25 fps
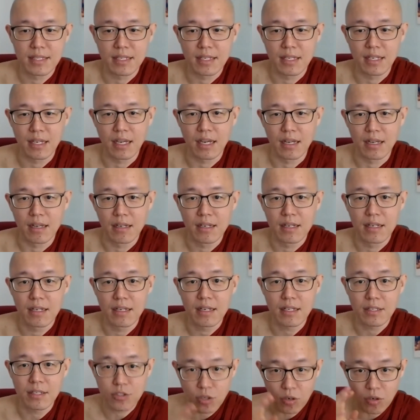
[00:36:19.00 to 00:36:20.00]
Yeah.
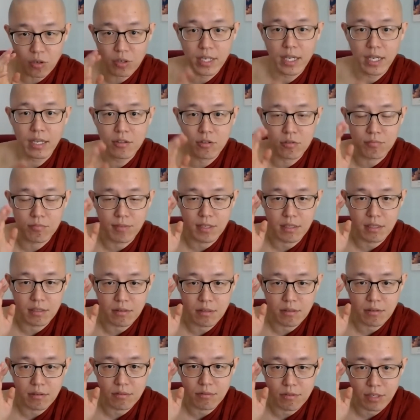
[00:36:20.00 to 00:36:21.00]
It's okay to be
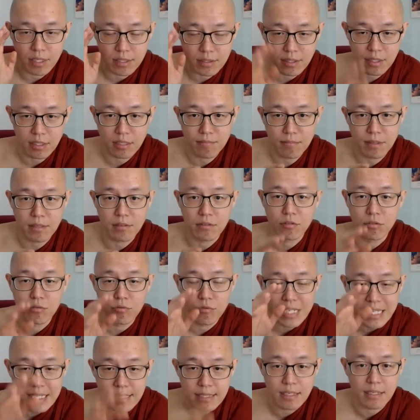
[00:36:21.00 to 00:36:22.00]
reasonable, to
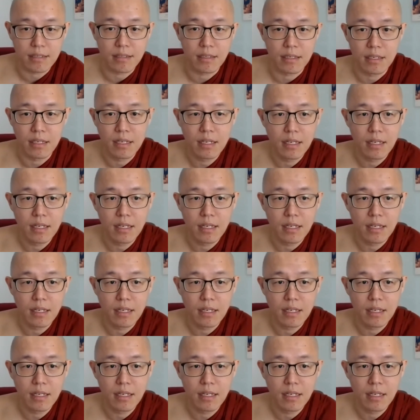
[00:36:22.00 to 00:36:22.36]
reason.